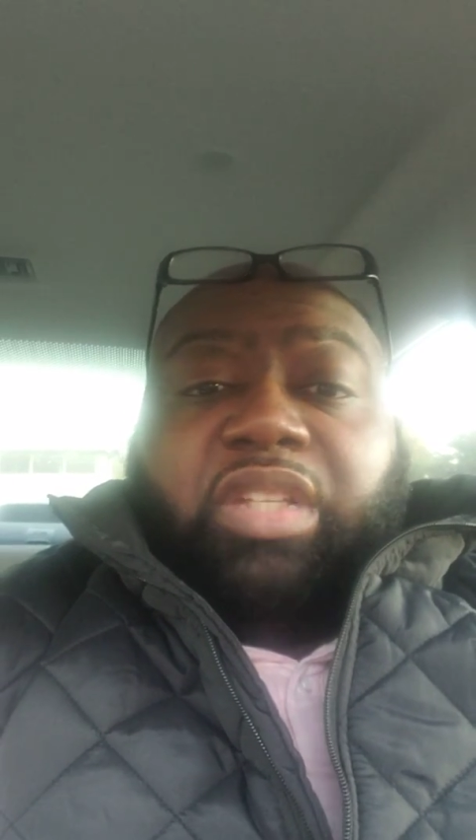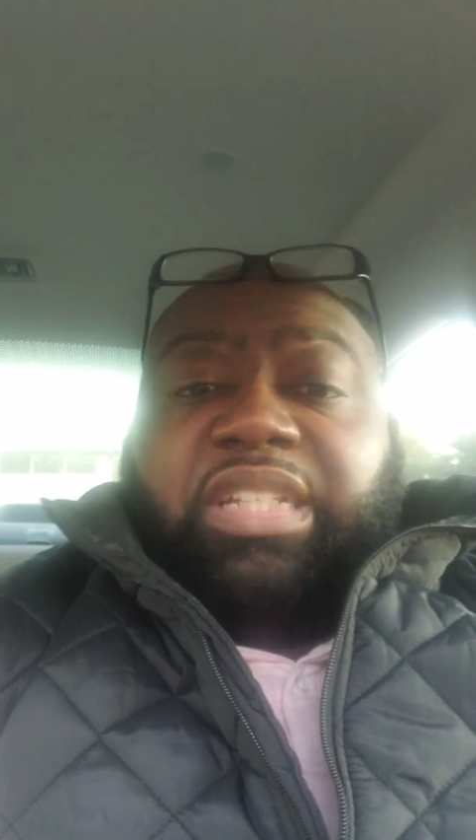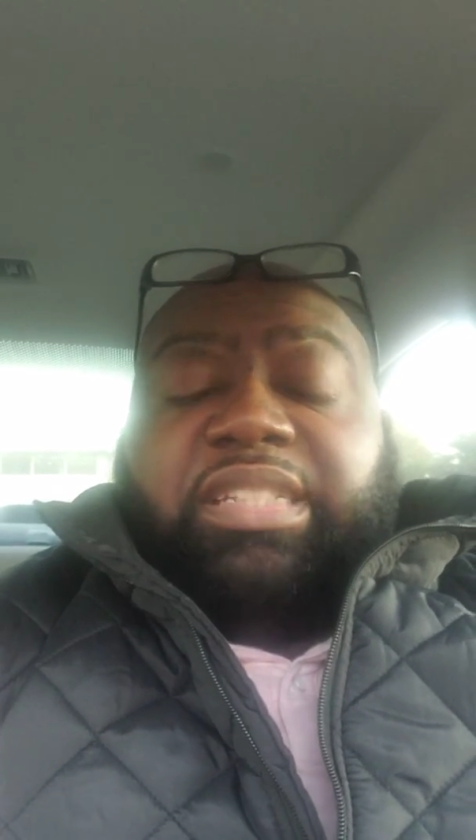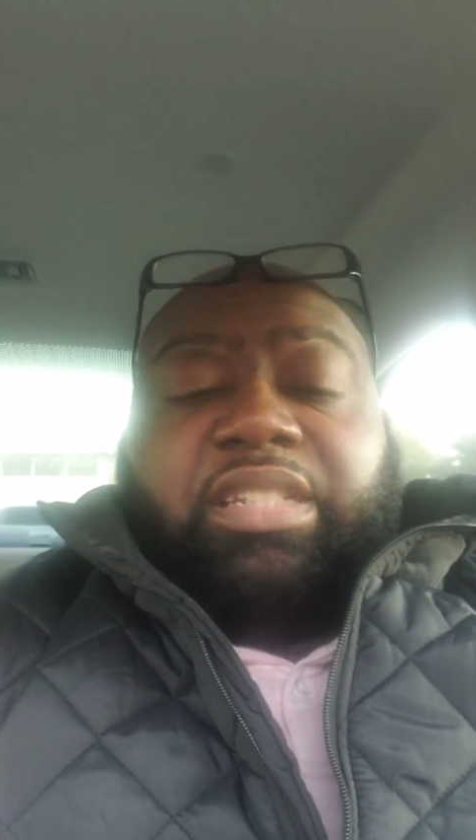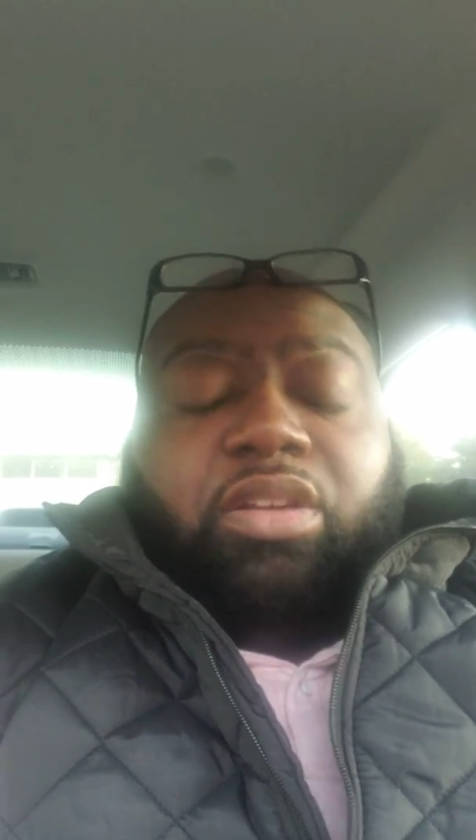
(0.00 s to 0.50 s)

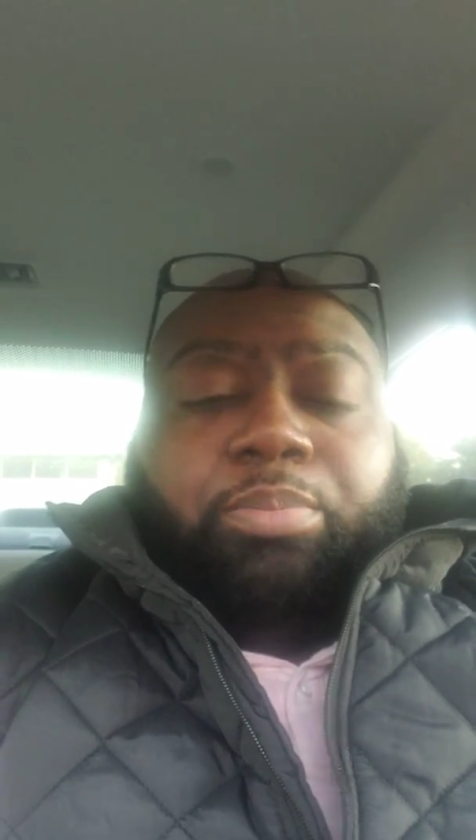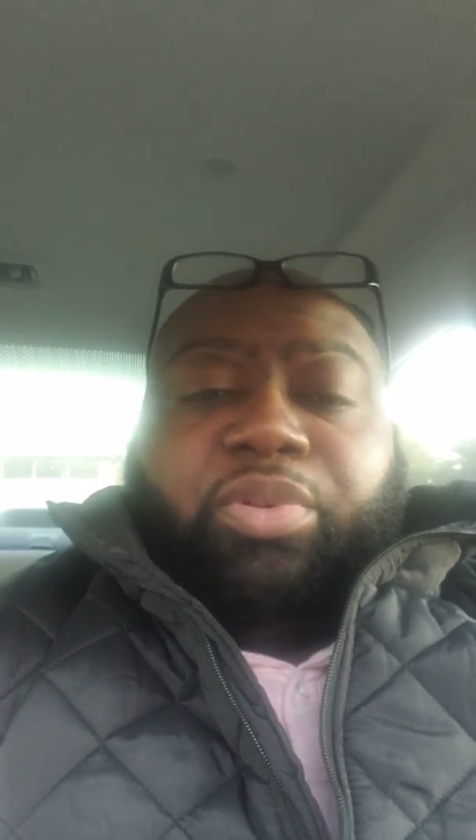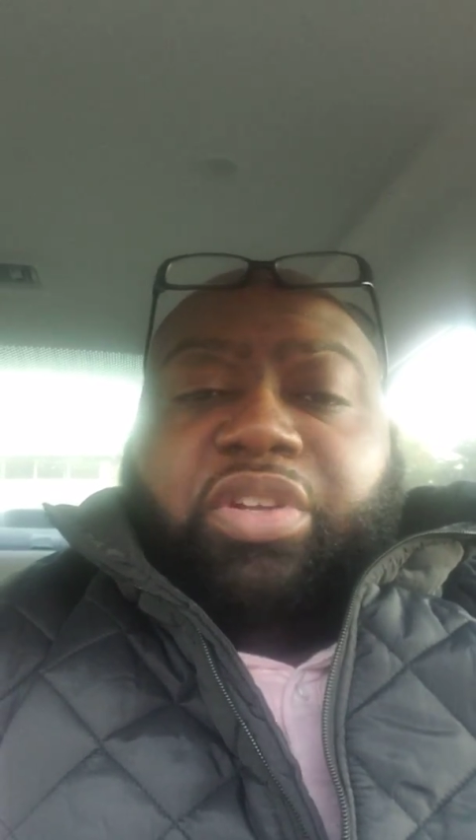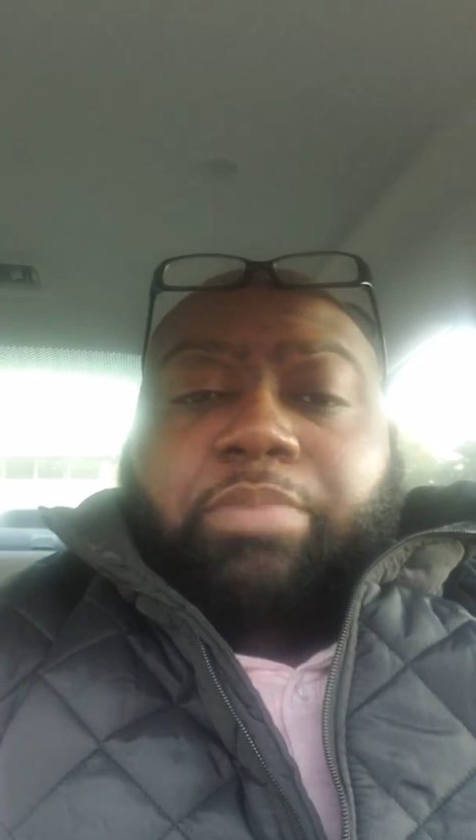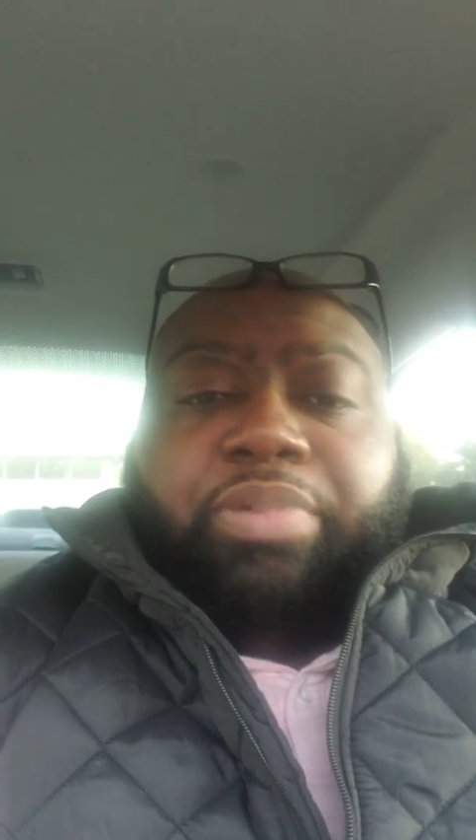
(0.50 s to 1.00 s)
he's still a
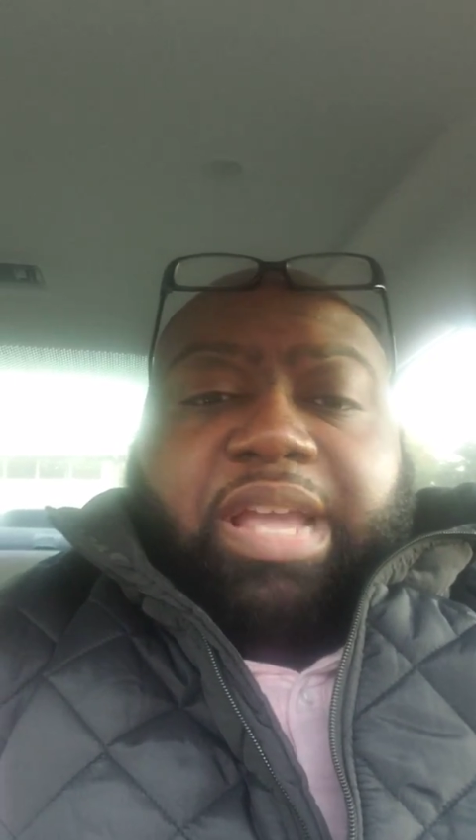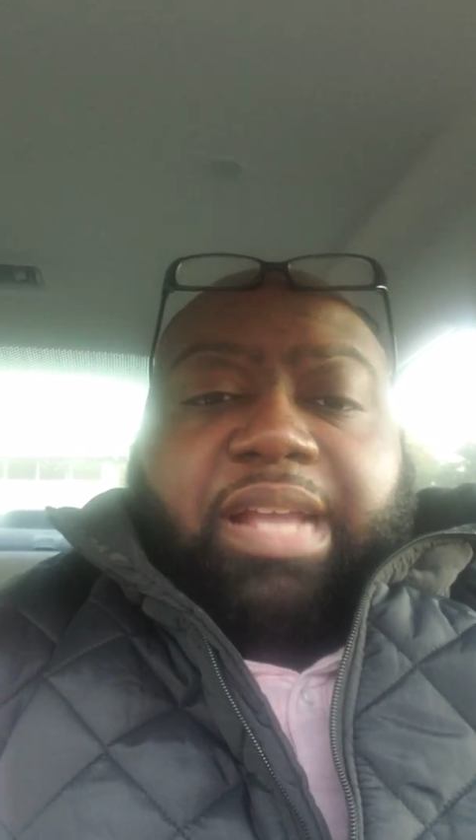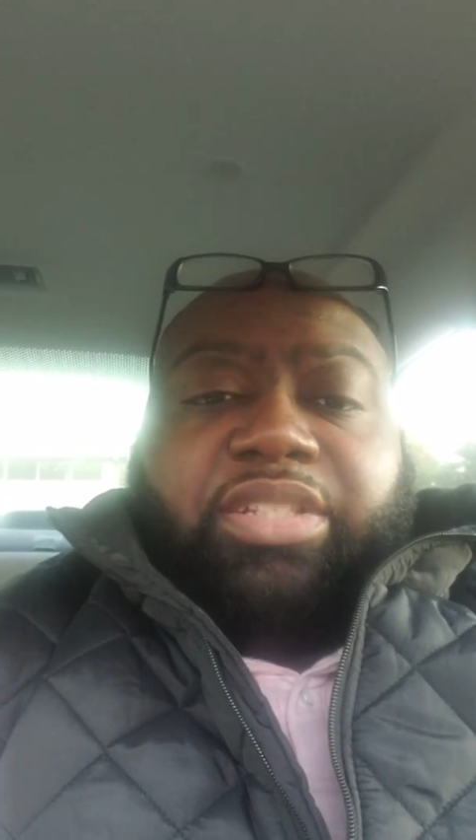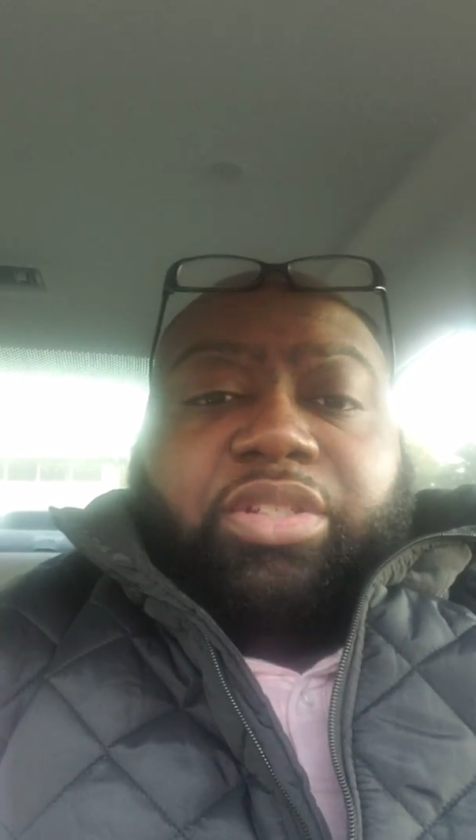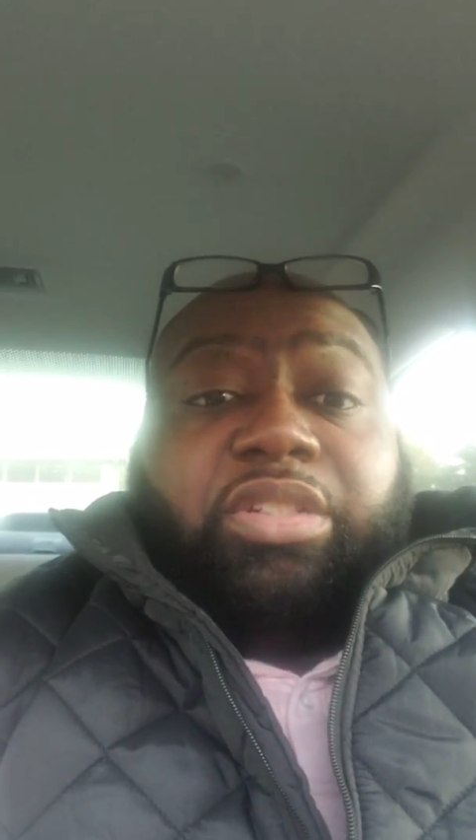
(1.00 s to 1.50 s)
brilliant passer,